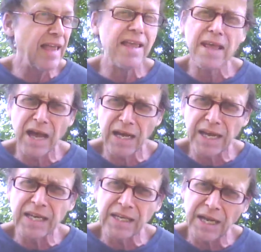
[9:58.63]
yeah,
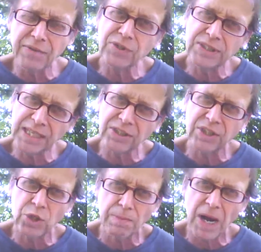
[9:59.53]
it kind of sticks
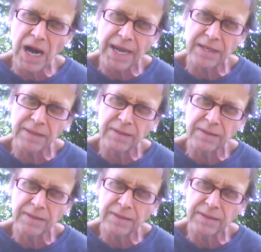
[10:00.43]
in your mind.
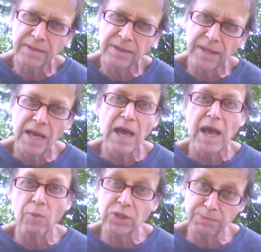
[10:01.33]

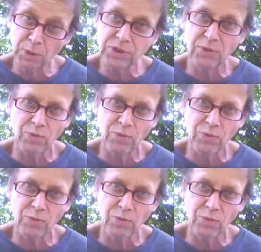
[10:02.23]
and we're supposed to